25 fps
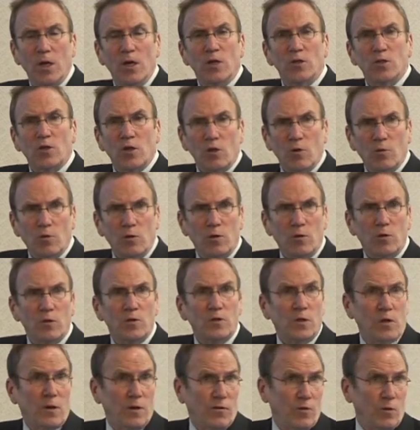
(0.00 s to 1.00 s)
So you
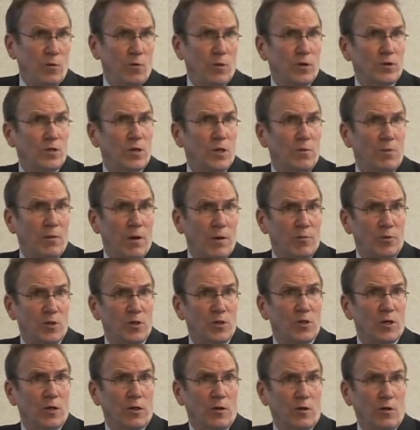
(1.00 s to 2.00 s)
reduce it, if you will, to the bumper
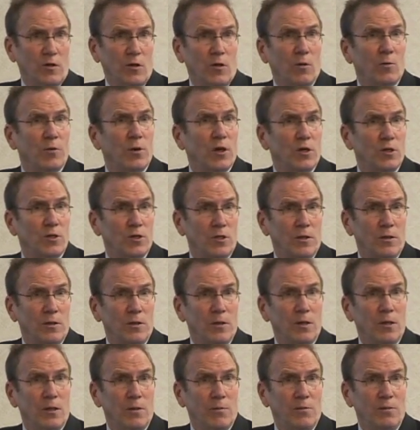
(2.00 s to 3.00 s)
sticker, you know, punish the,
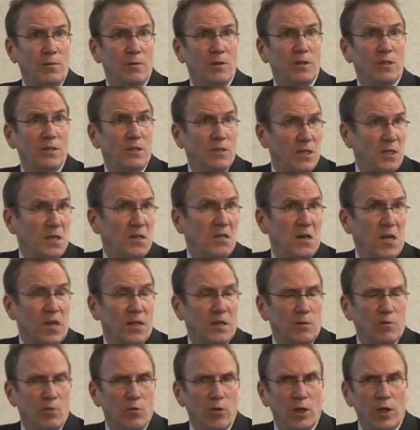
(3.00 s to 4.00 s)
the deed, not
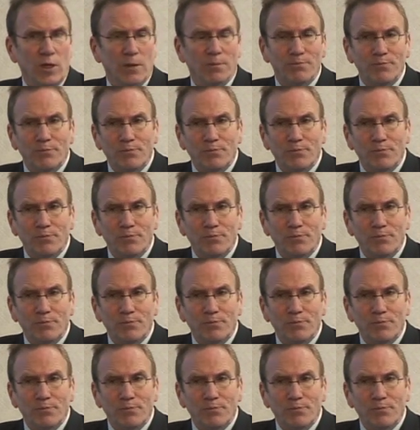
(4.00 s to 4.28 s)
the breed.